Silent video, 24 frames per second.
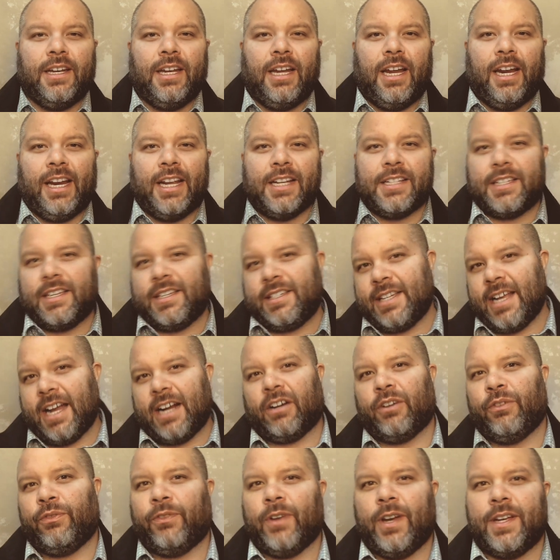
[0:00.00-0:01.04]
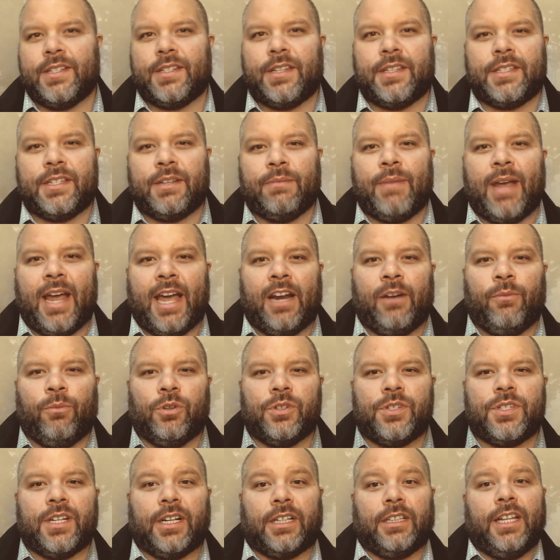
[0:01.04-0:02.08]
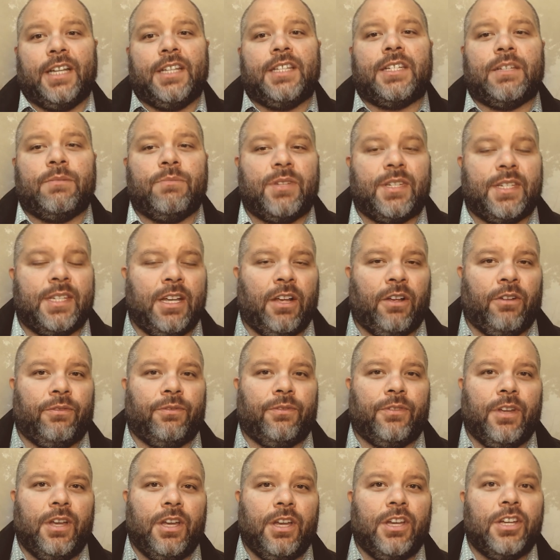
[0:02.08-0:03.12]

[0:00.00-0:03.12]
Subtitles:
and he has to sacrifice some animals to cleanse himself